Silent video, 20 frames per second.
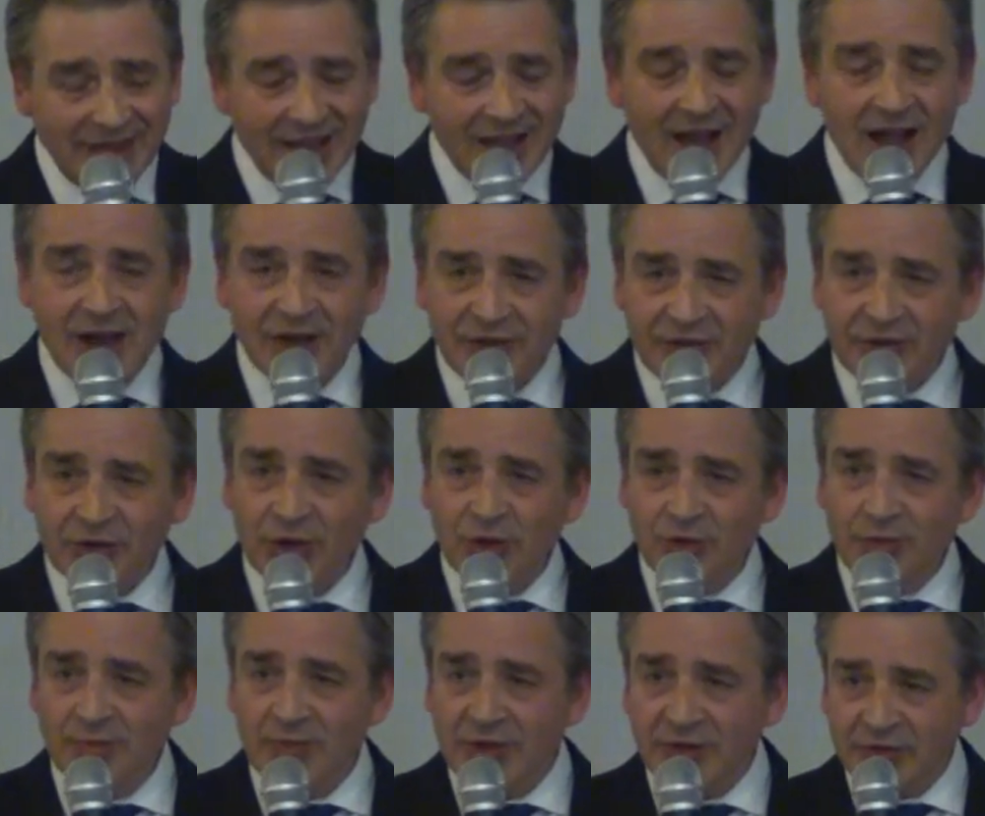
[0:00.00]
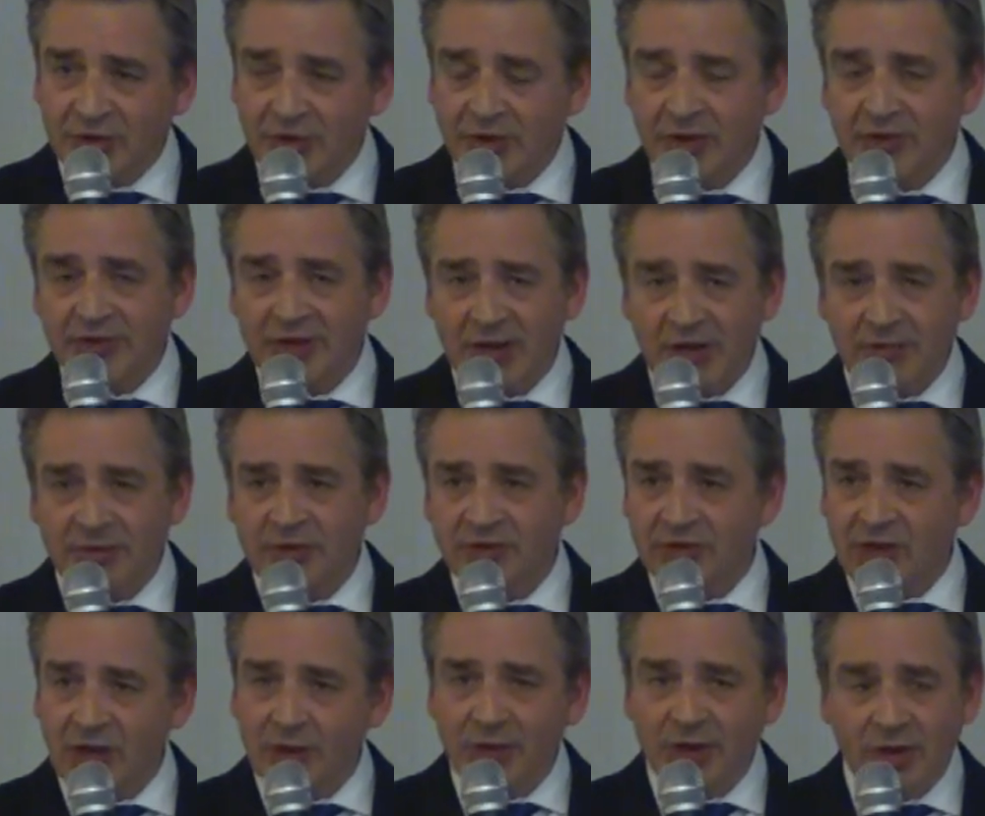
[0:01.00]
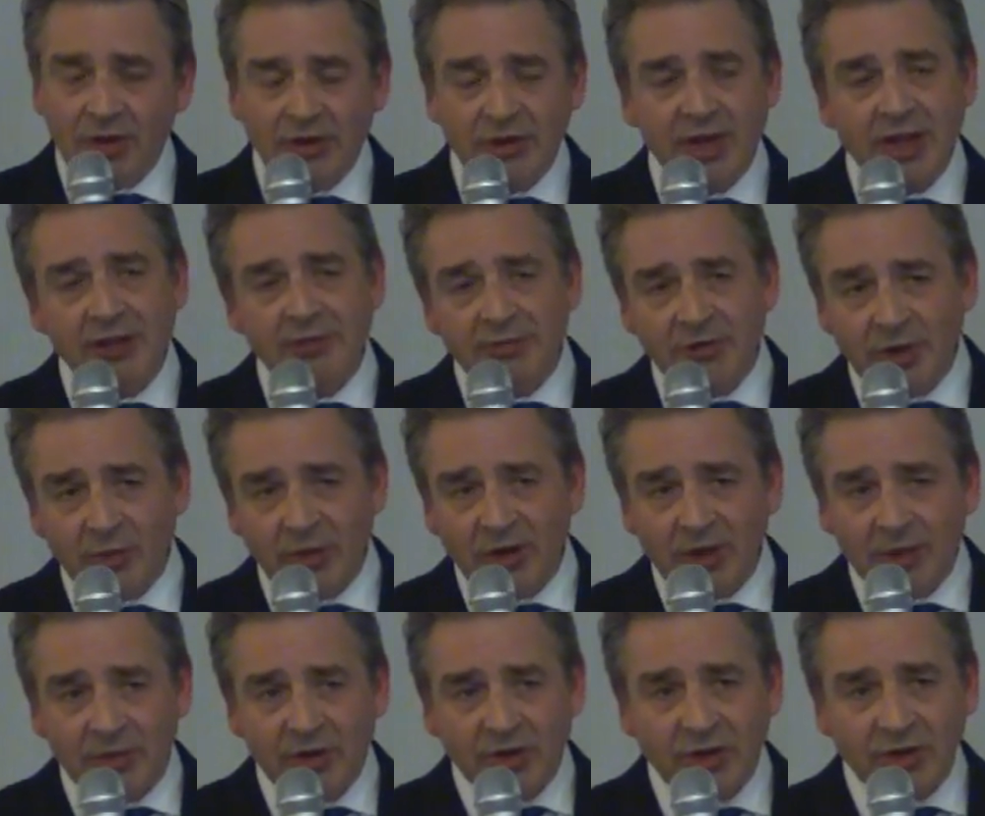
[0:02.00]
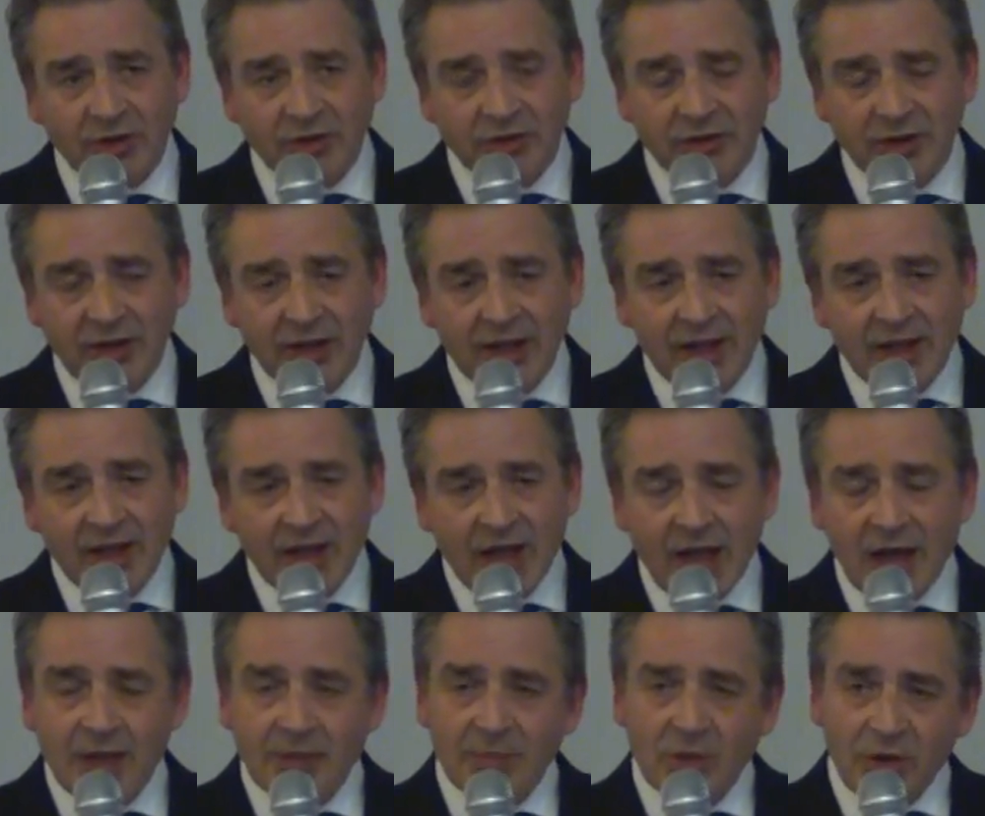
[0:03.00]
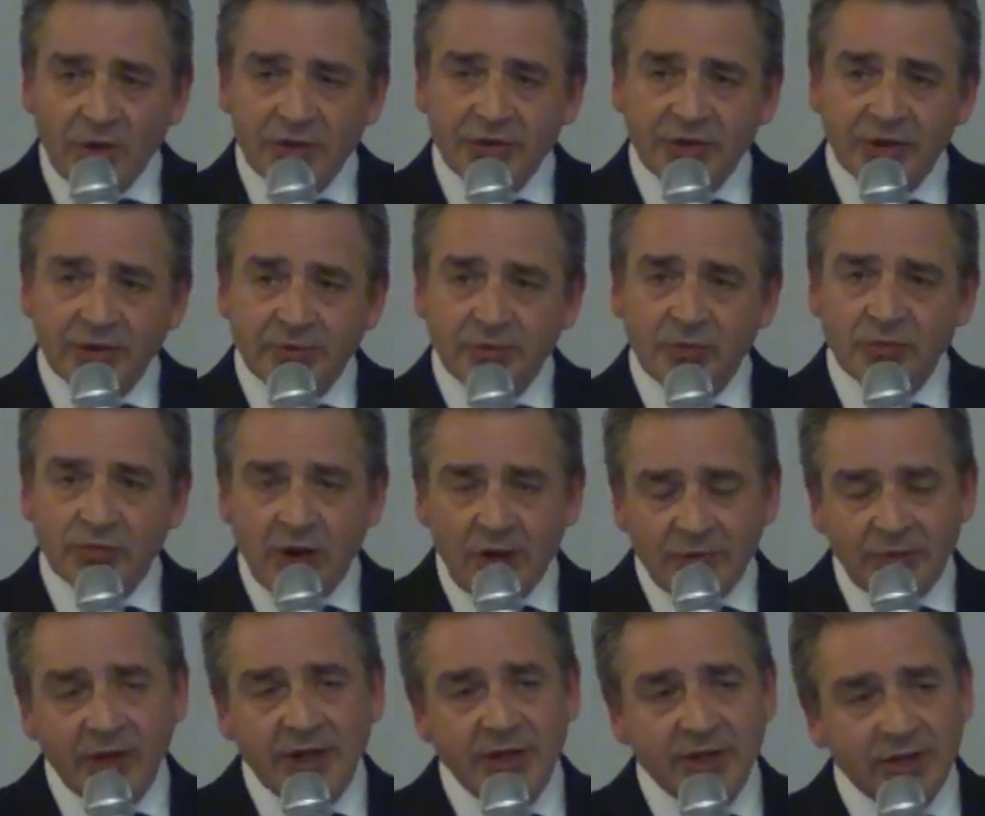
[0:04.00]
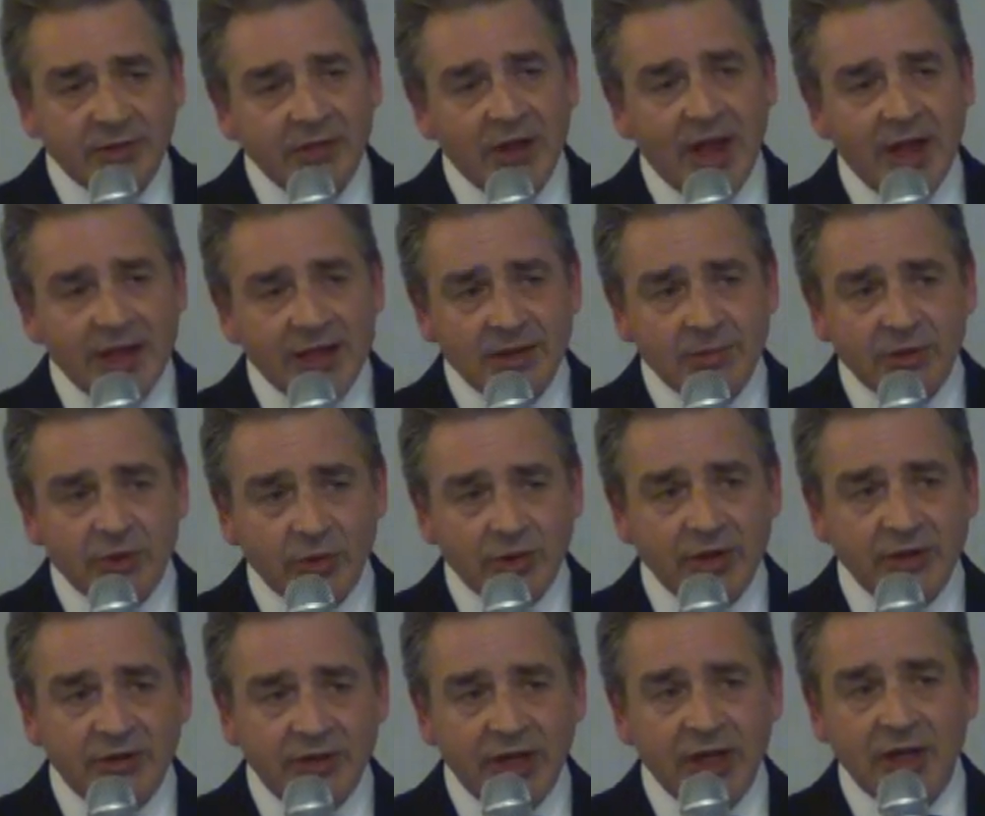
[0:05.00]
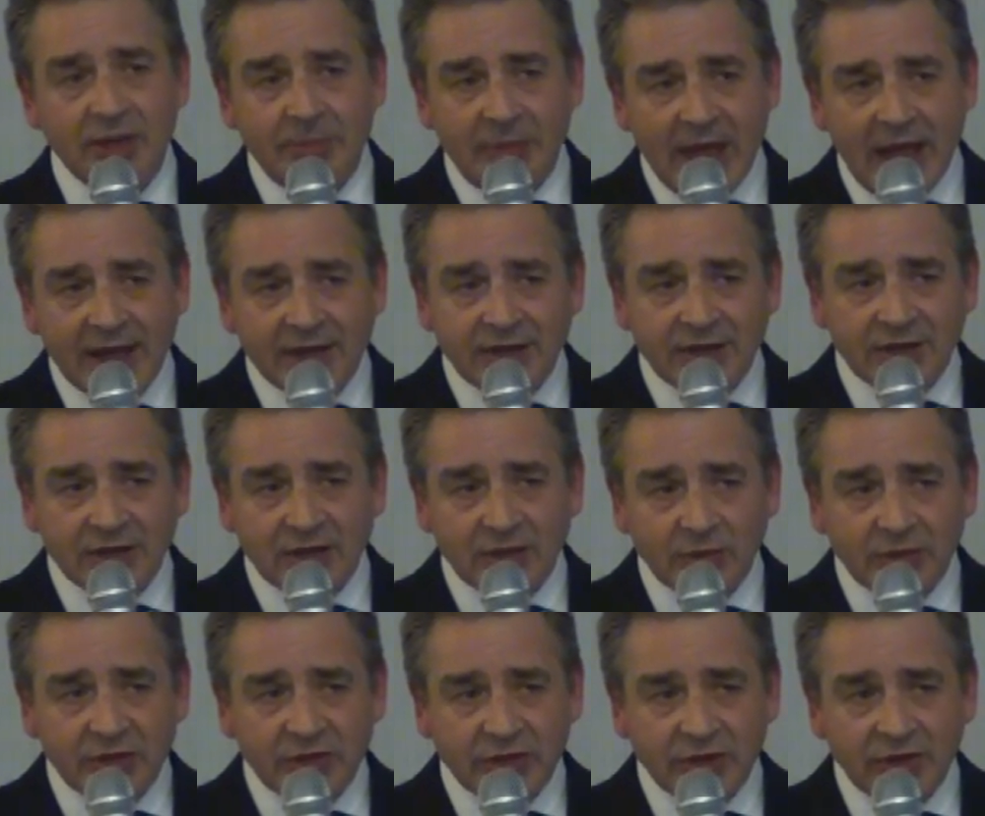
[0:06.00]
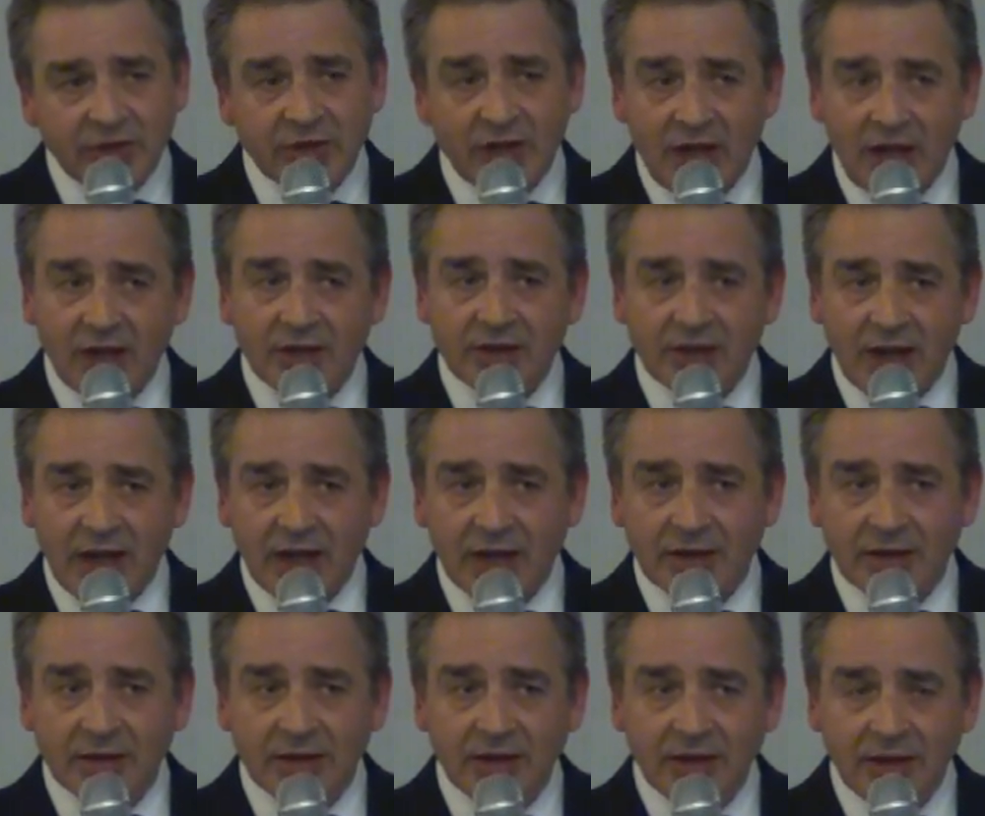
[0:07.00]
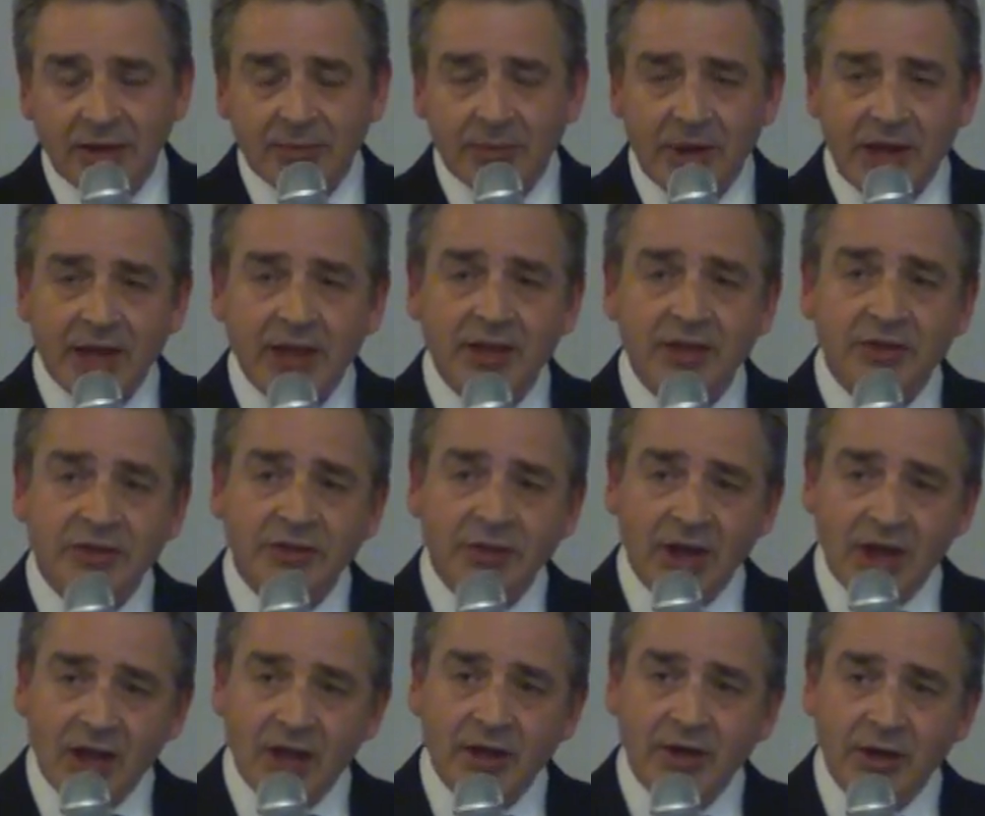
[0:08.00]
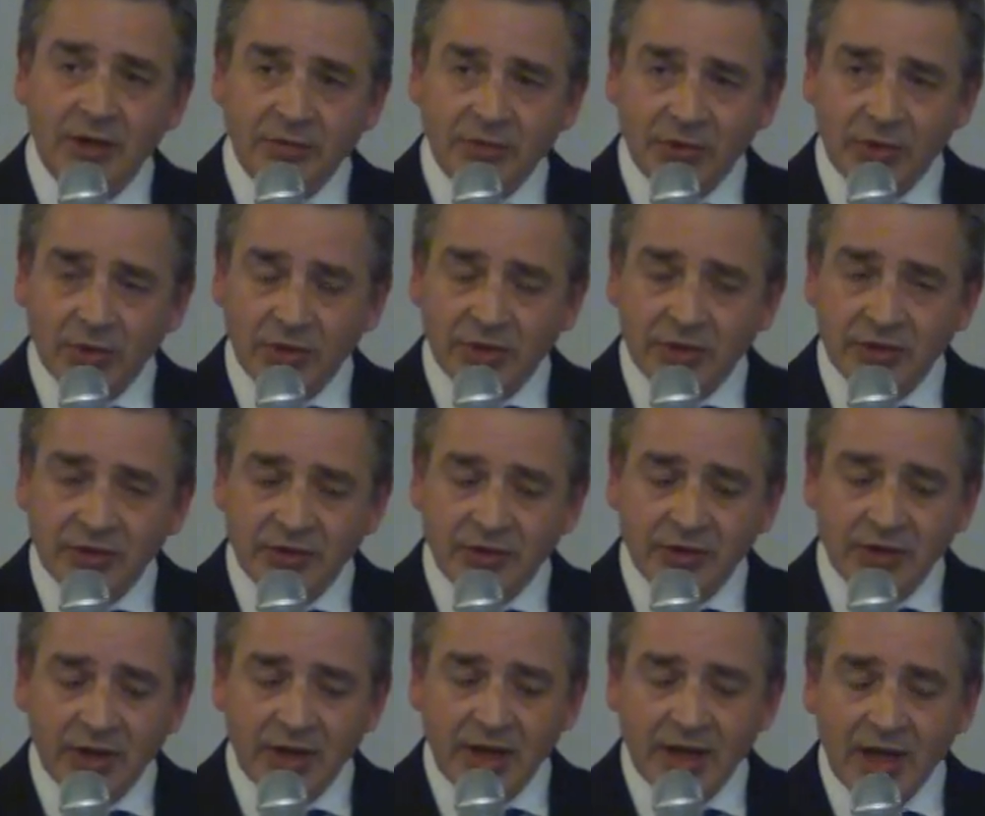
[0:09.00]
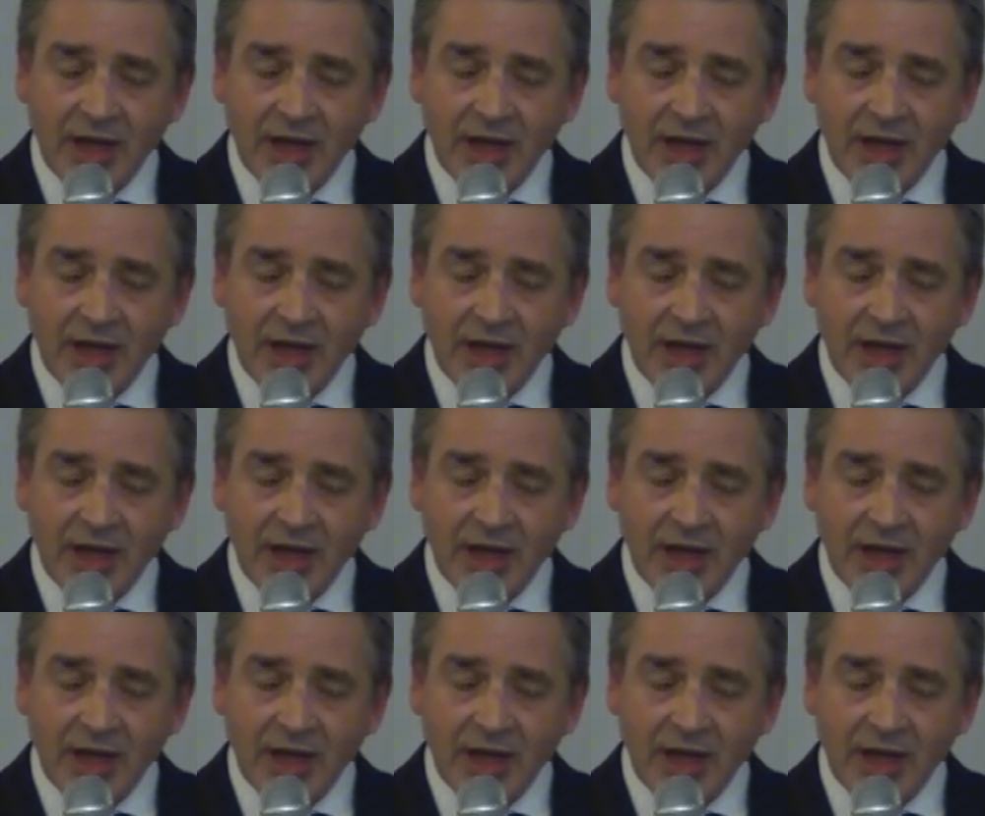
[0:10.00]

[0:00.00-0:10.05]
I assume this sort of stuff is going on everywhere because our mosques are roughly divided between Deobandi, which is hardline Pakistan influence,